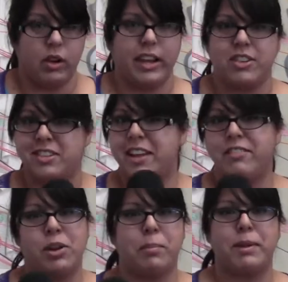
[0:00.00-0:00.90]
Okay, just
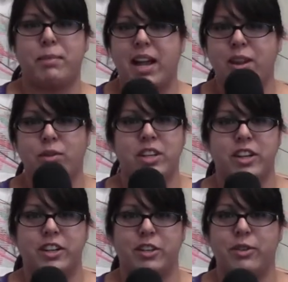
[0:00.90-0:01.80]
have an open mind when
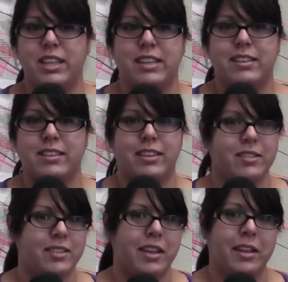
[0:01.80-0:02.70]
you're doing this
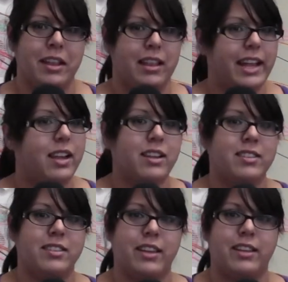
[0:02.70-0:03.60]
because, like
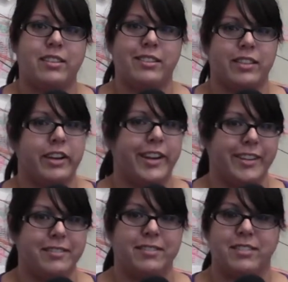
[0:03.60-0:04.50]
Glenn says,
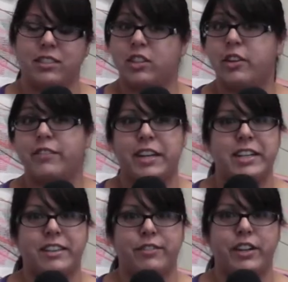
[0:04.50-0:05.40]
they're they're
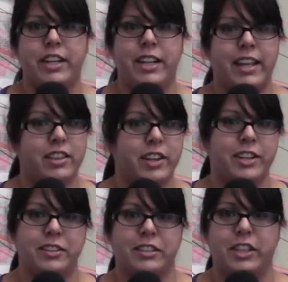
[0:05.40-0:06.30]
very different and
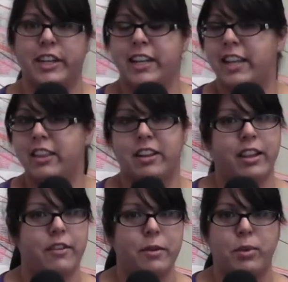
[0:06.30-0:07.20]
they're you're gonna either
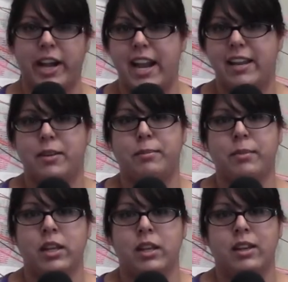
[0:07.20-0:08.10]
love them or hate them.
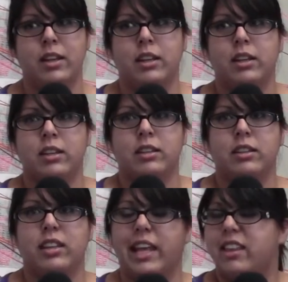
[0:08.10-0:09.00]

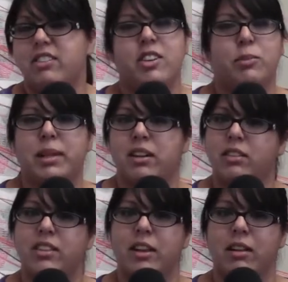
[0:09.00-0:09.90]
Yeah, there's no middle,
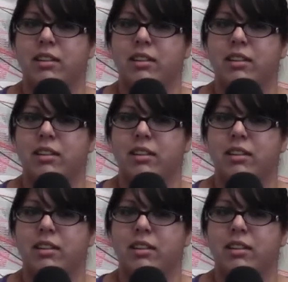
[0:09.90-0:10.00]
so.